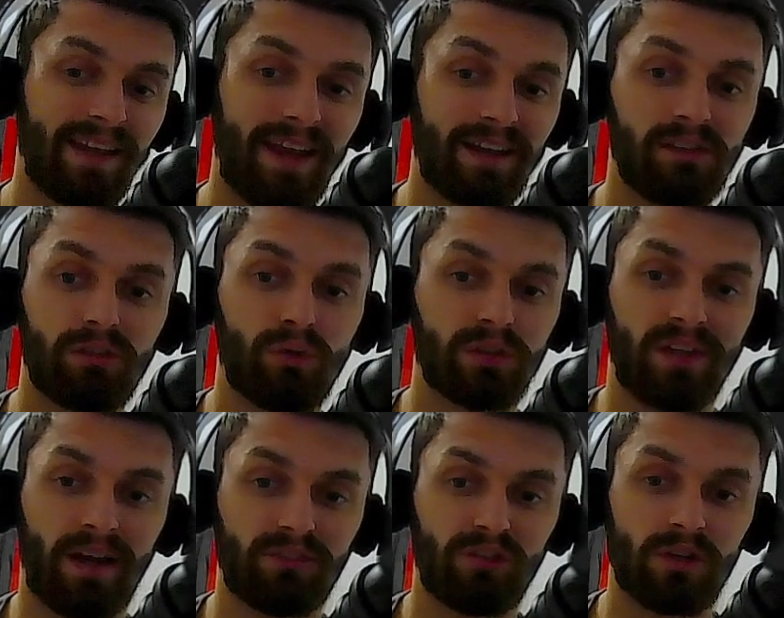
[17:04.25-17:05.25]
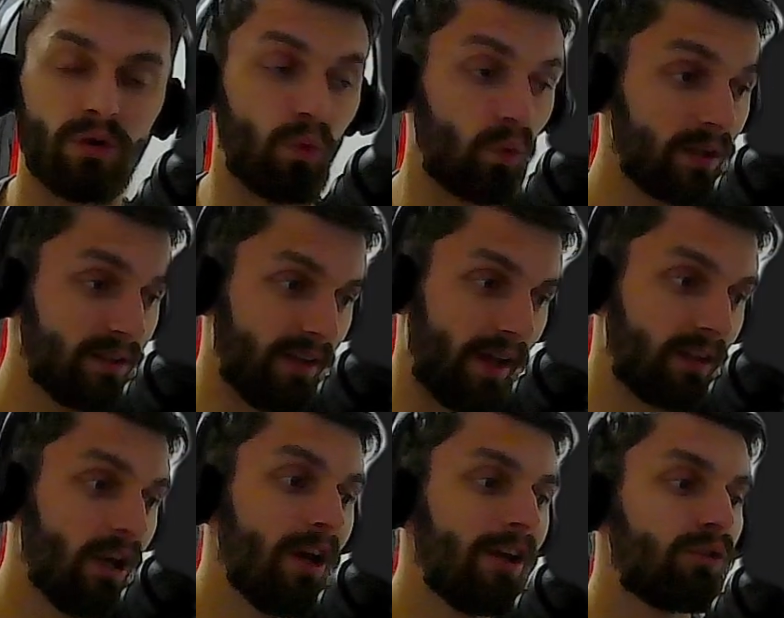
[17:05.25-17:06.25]
connected to a texture coordinate,
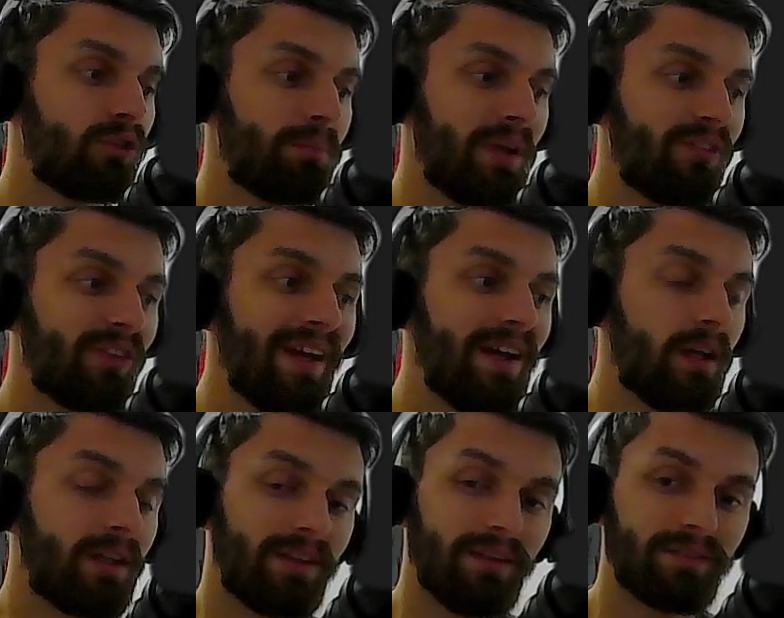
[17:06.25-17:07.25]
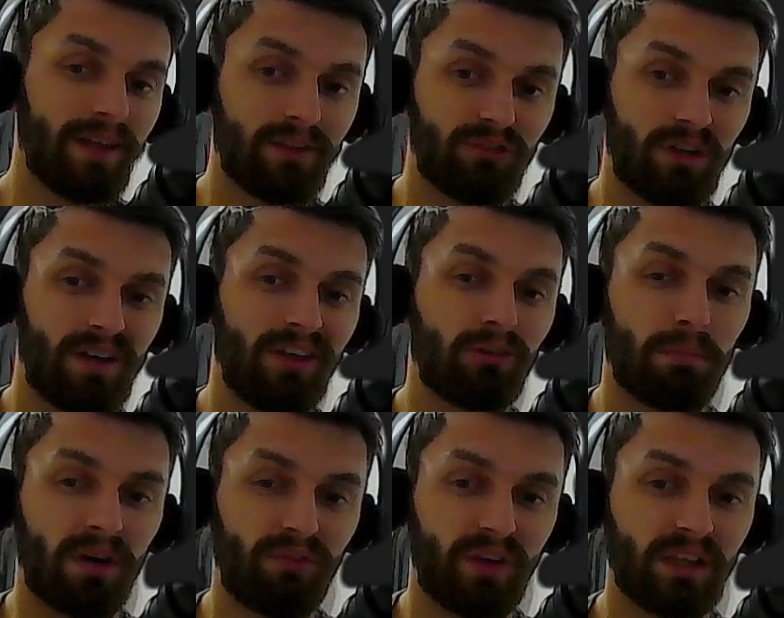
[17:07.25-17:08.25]
which means this texture is
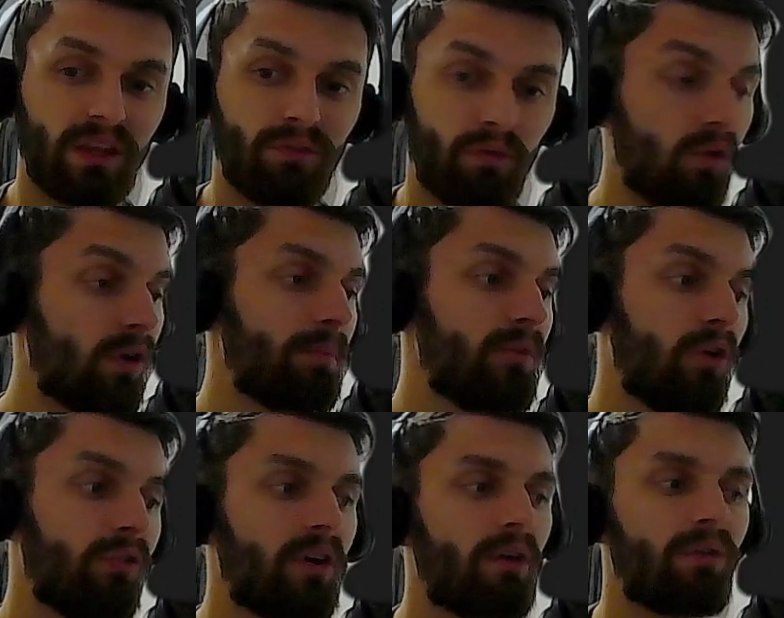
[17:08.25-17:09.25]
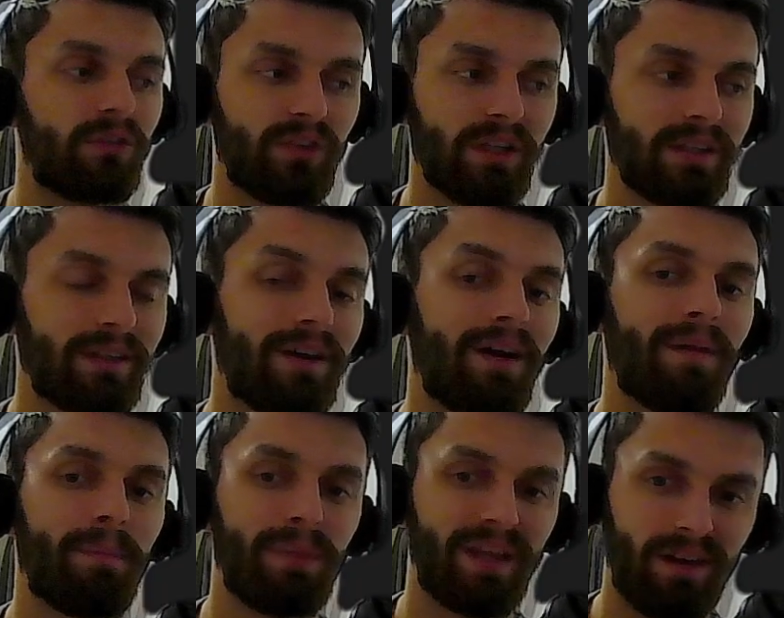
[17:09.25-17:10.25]
perfectly formed over our cylinder
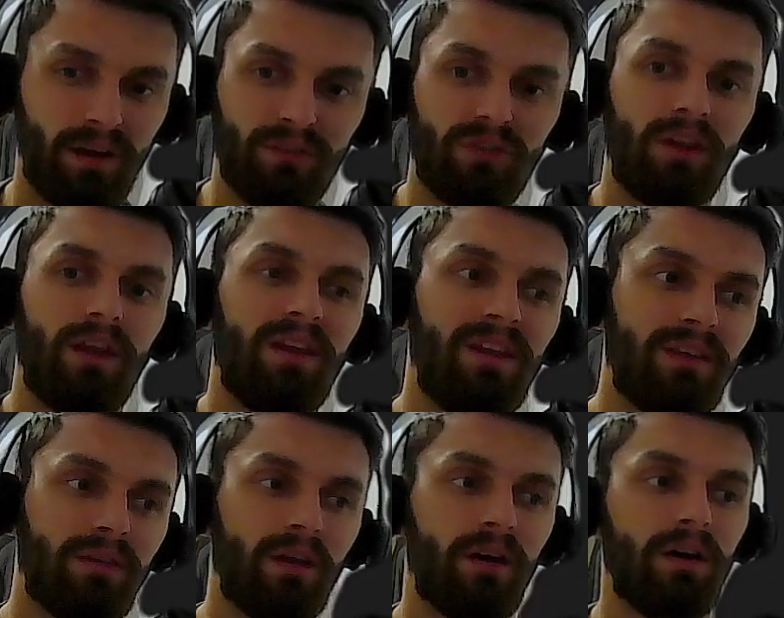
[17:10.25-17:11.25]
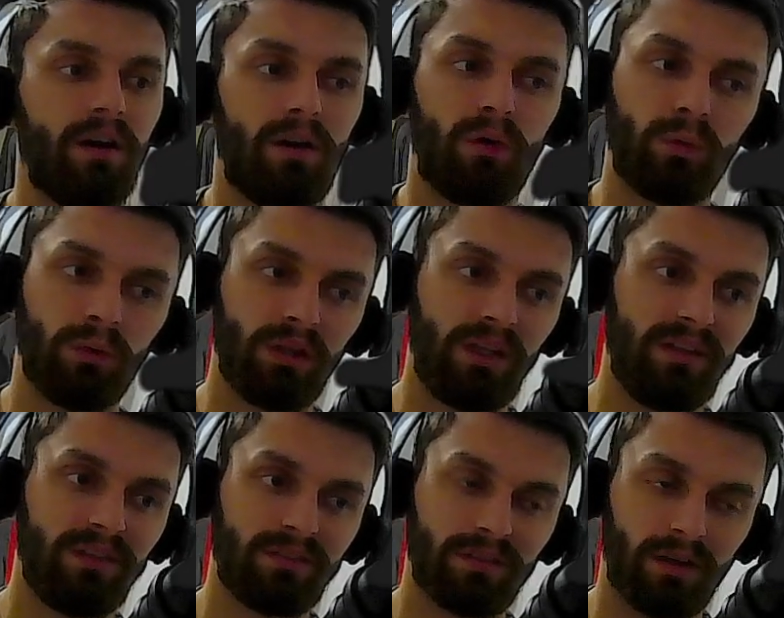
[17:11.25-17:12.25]
because it all
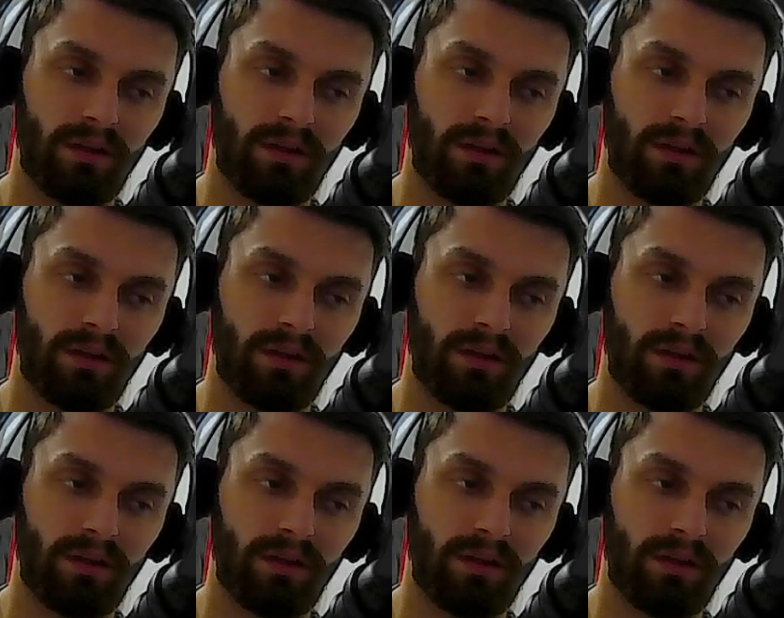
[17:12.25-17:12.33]
these